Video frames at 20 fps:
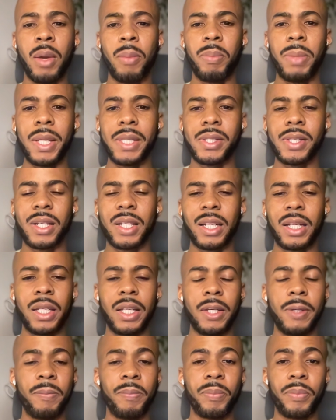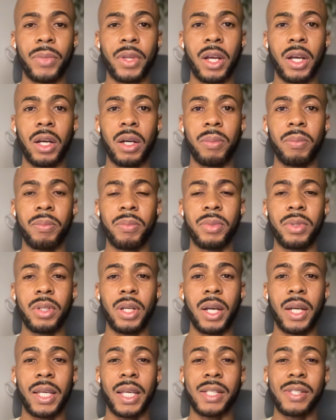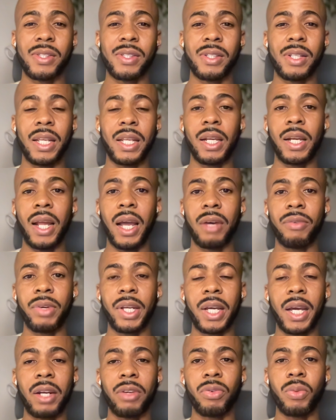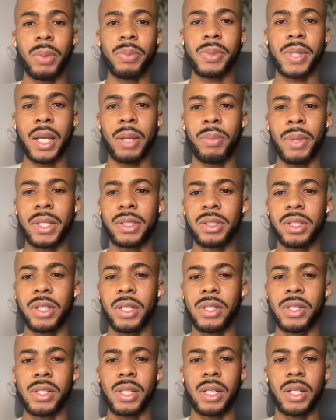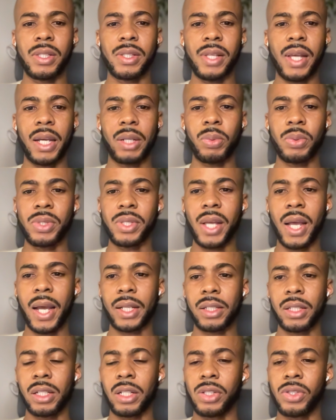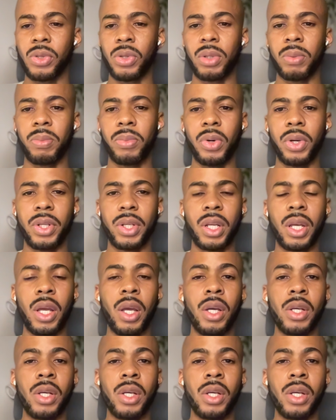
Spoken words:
Basically, I guess they didn't have any kind of website maintenance and the site was hacked at a certain point.